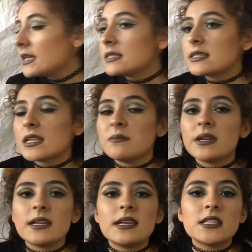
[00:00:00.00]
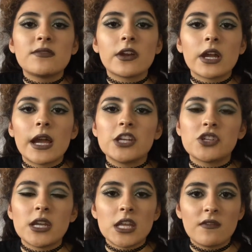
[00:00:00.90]
skin, but it is very
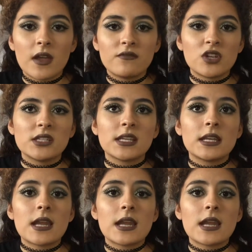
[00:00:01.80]
hydrating if you have dry skin,